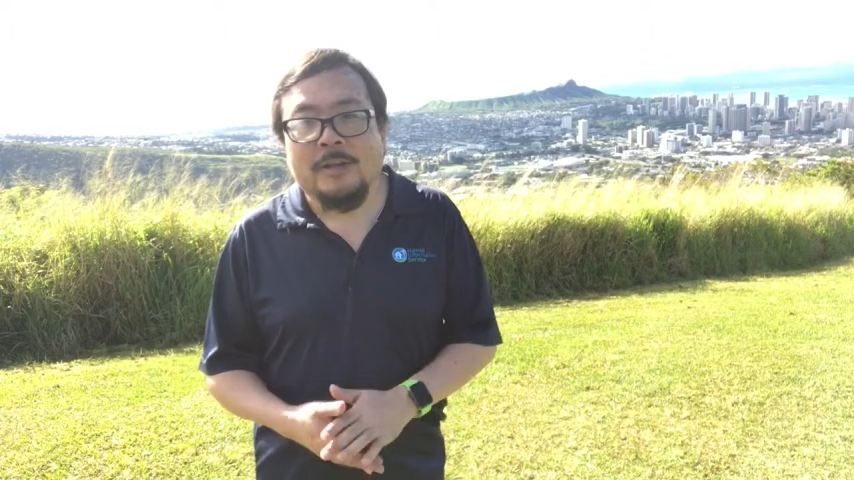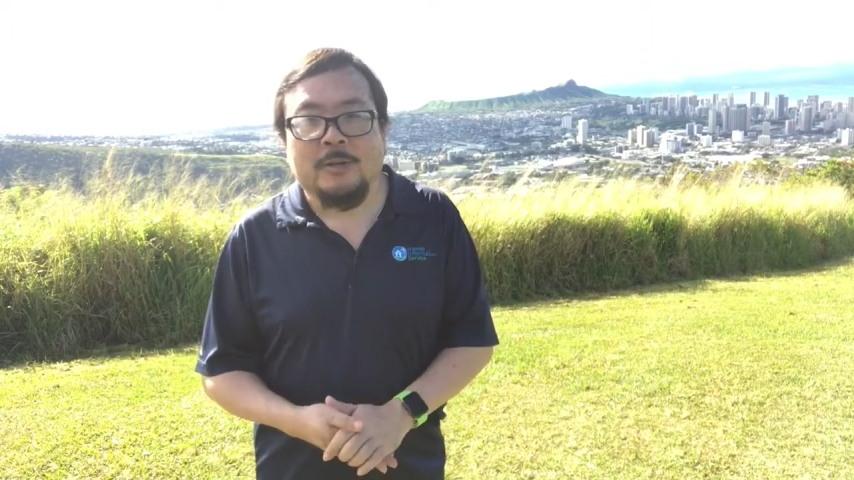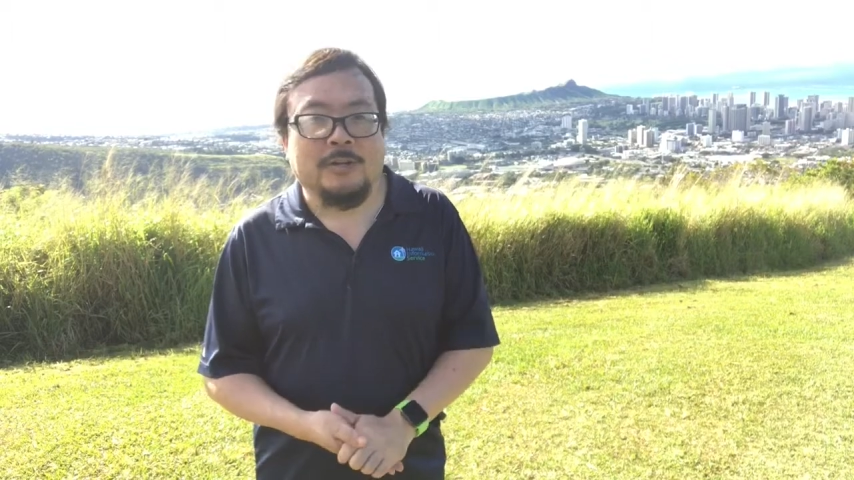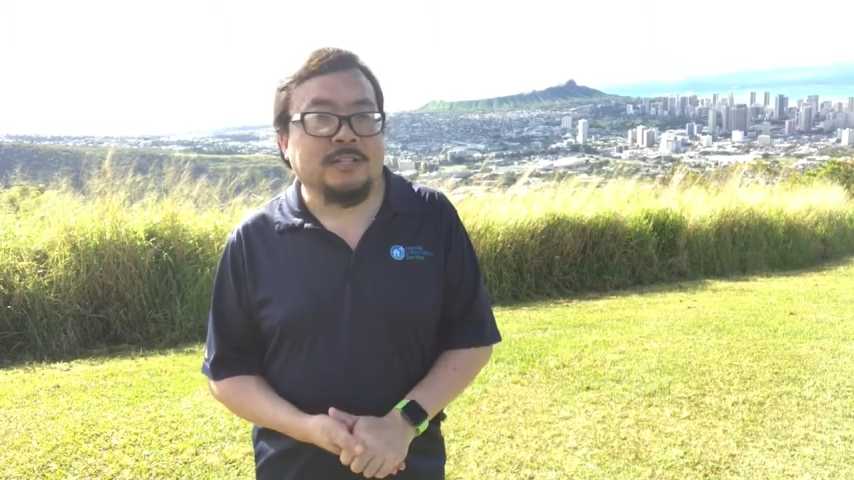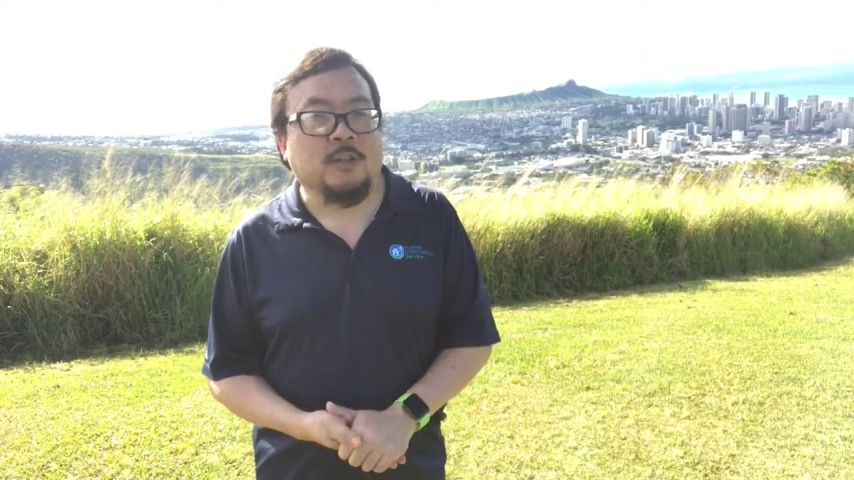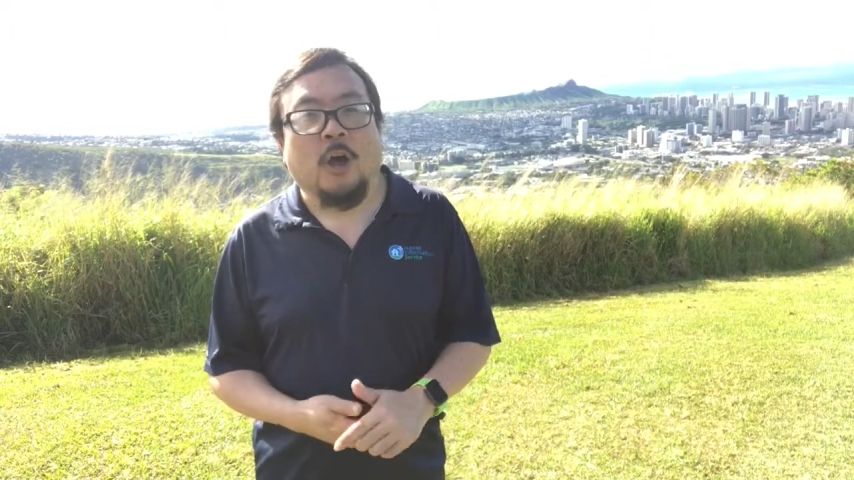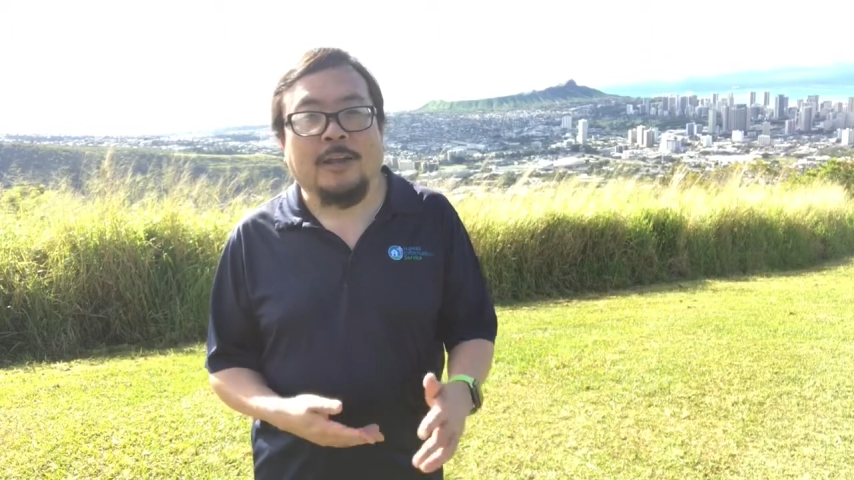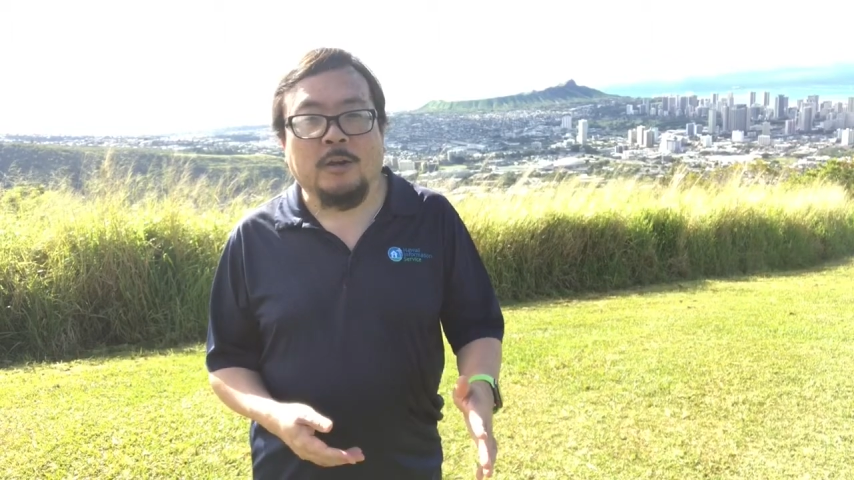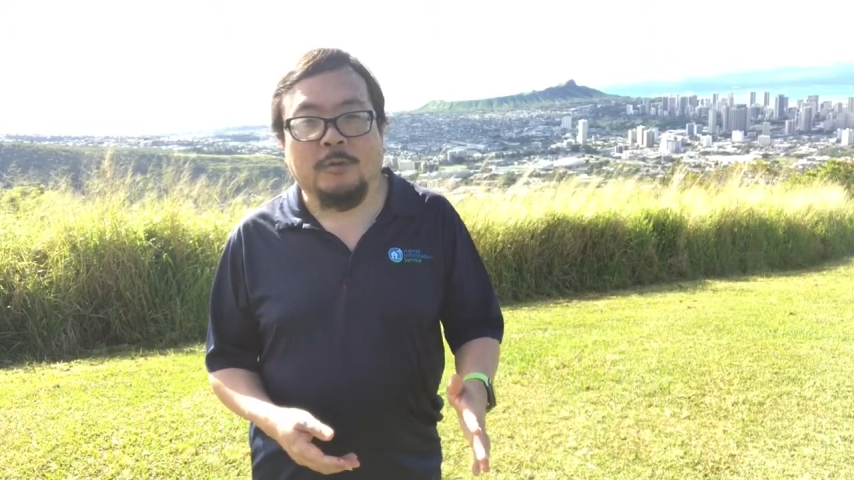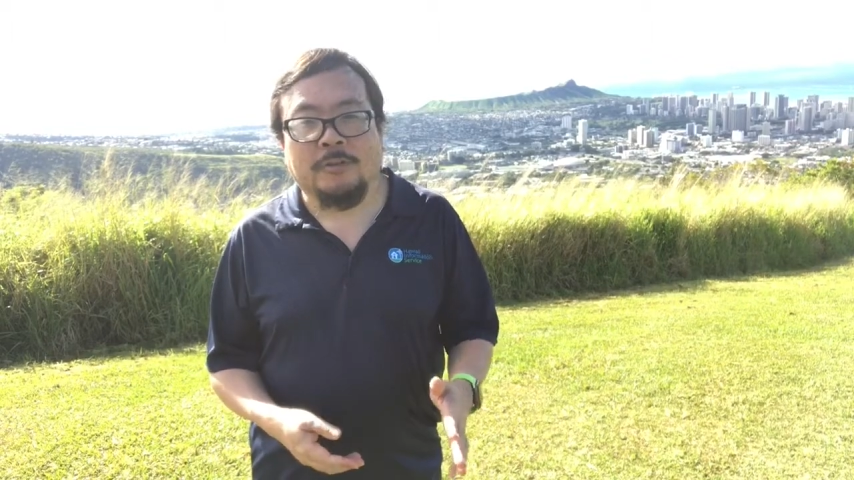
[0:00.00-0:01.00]
You just
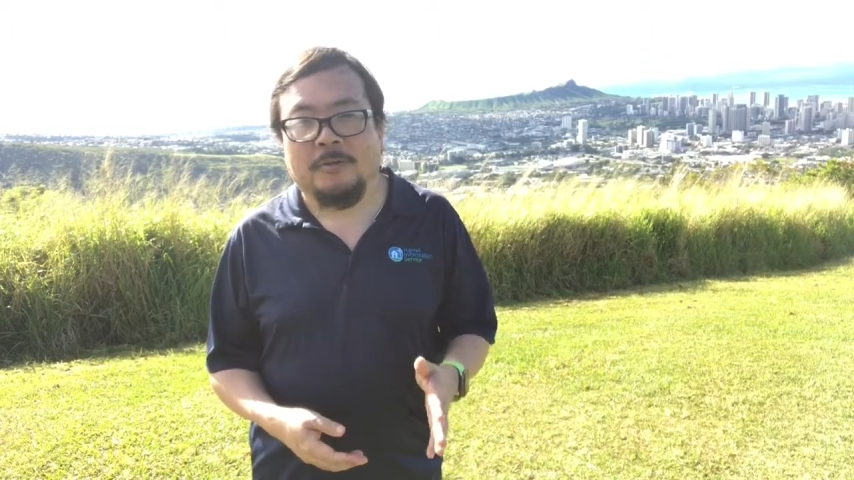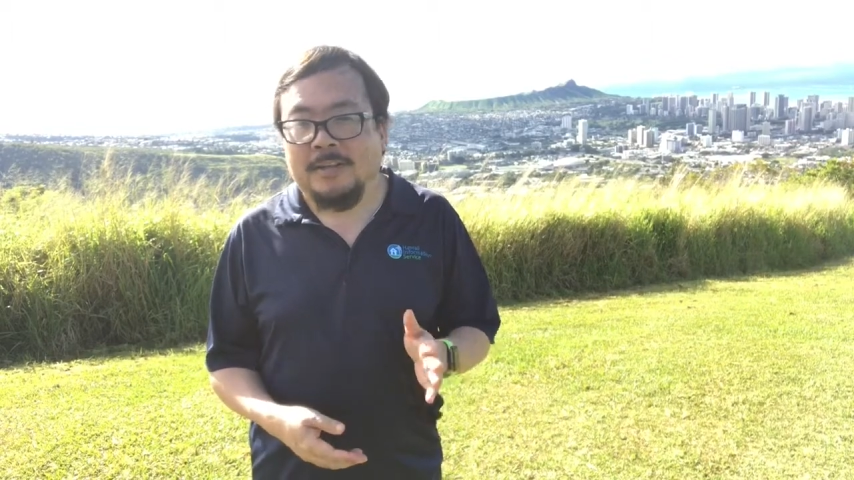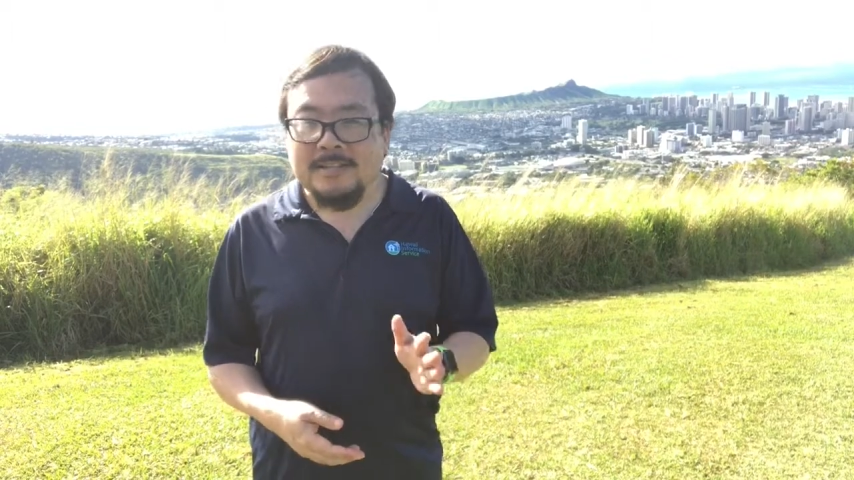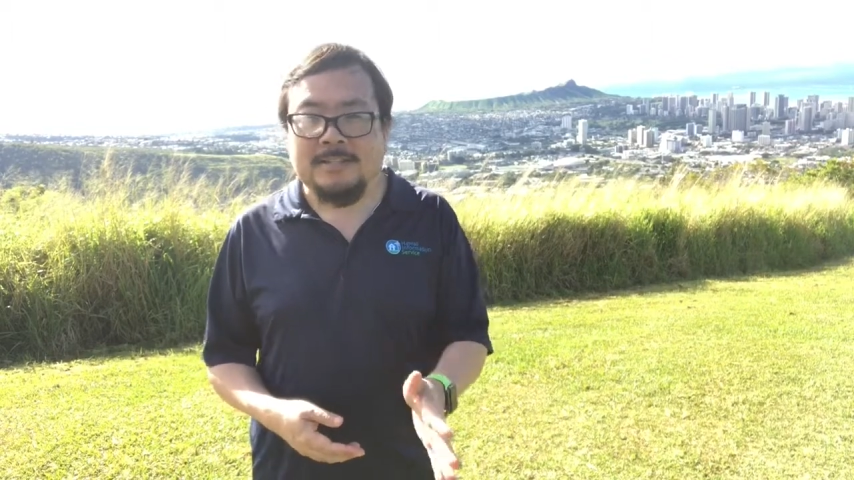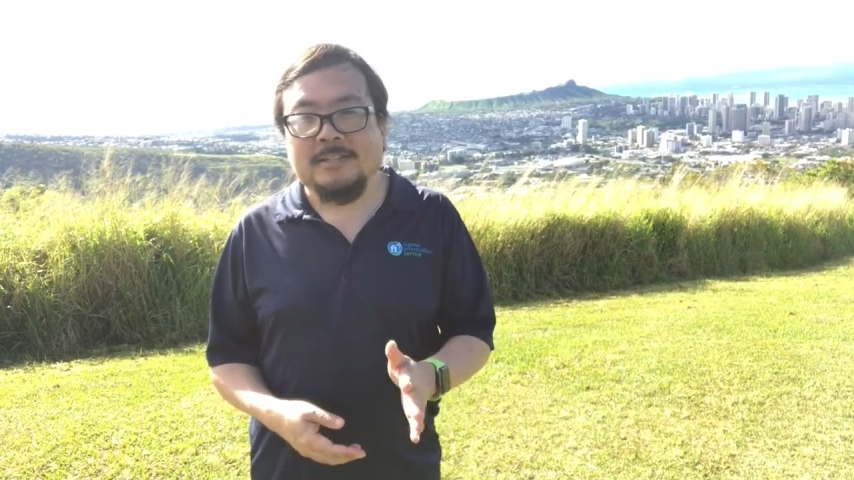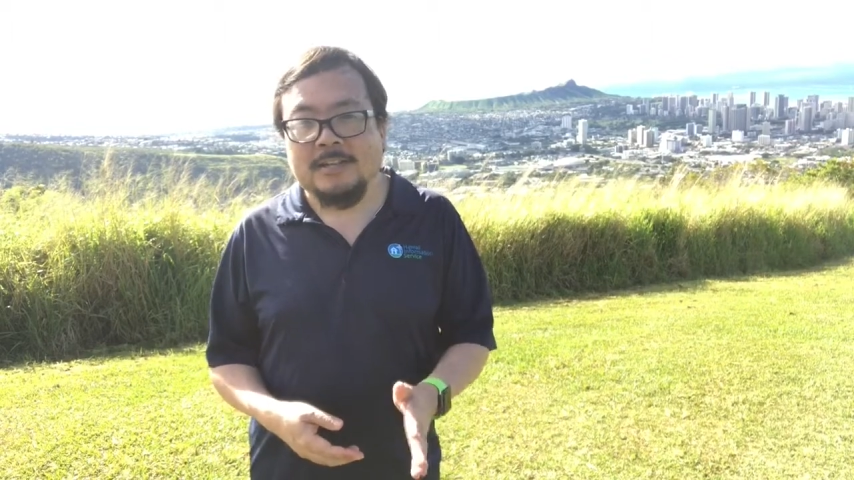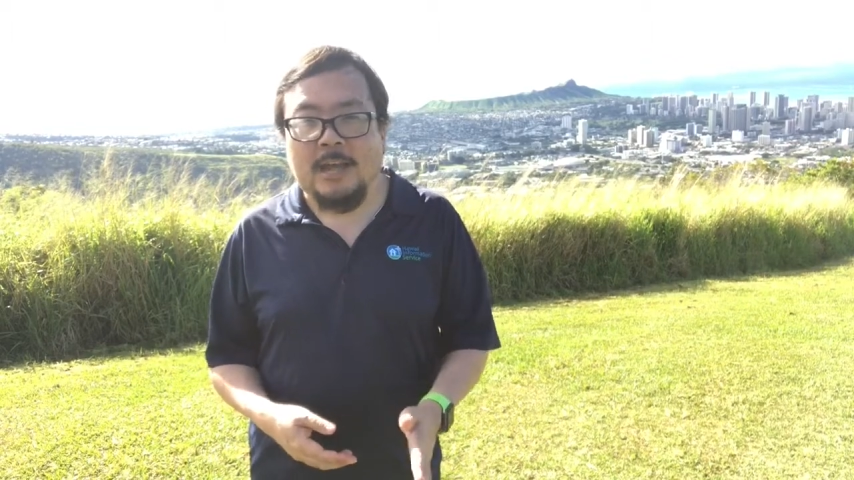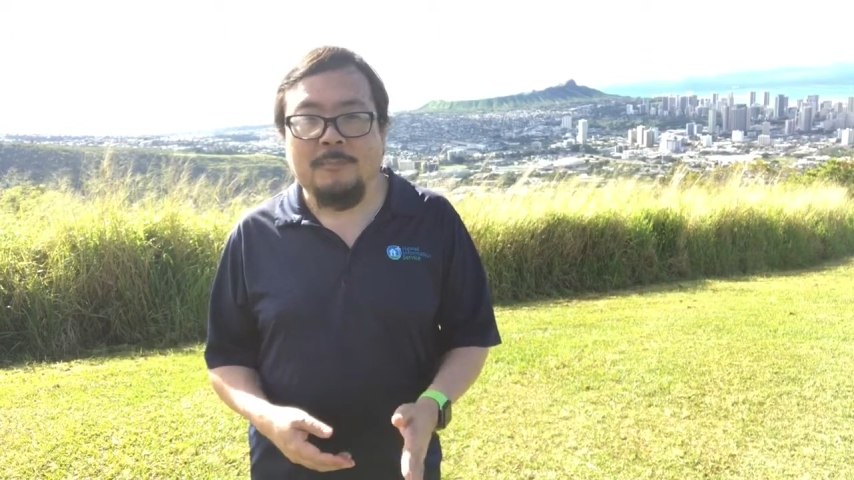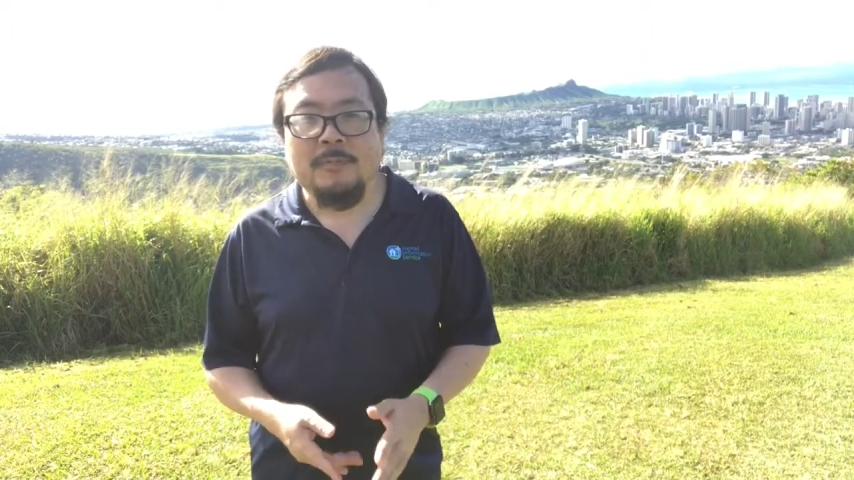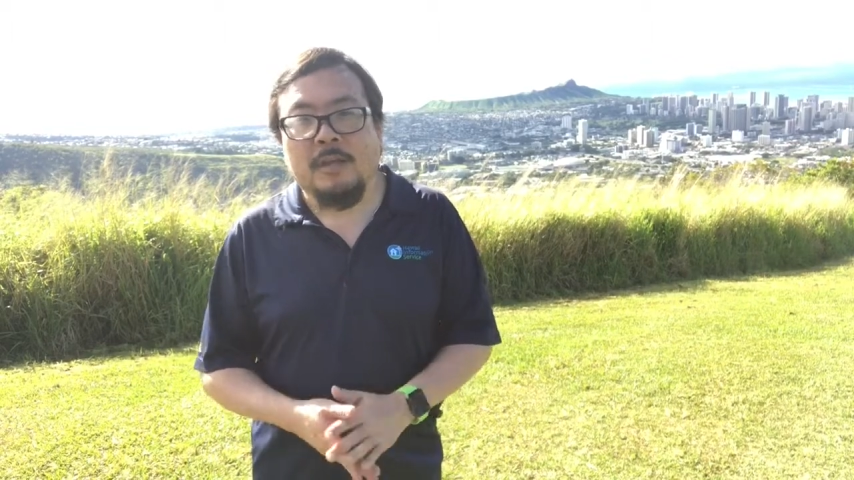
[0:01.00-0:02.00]
log in with your instance
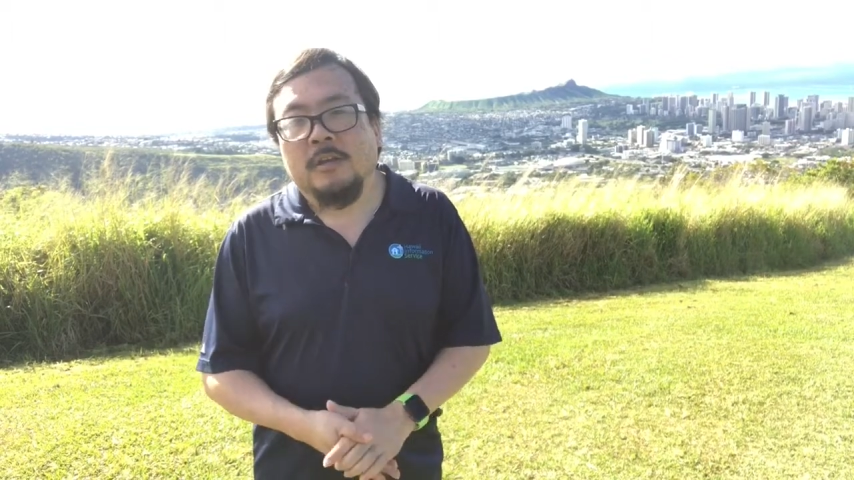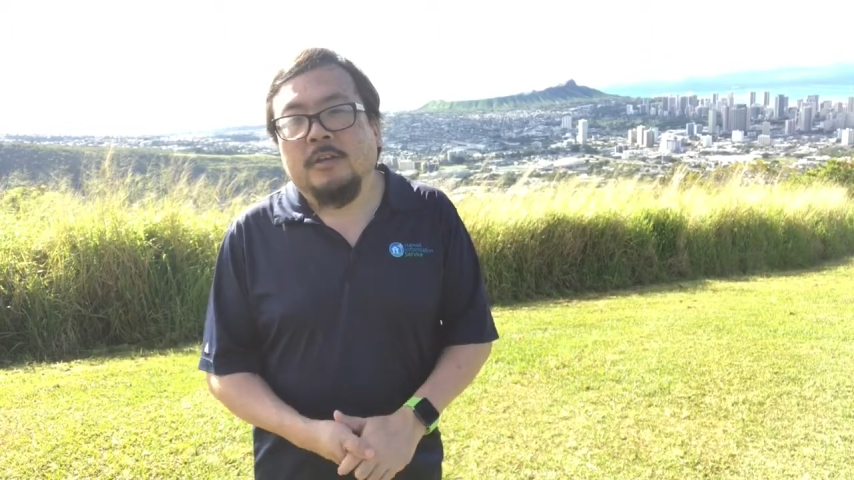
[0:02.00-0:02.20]
name,